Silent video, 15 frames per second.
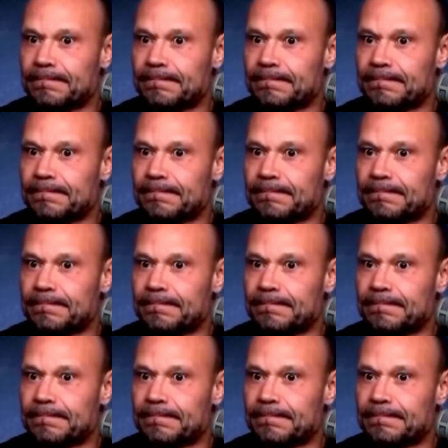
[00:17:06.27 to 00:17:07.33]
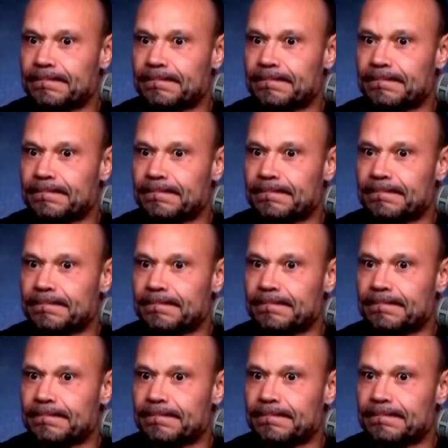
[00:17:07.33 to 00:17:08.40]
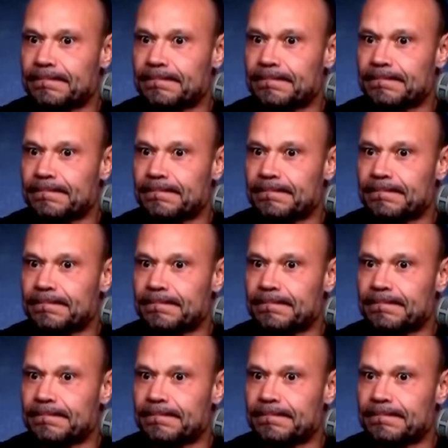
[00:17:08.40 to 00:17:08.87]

(not speaking)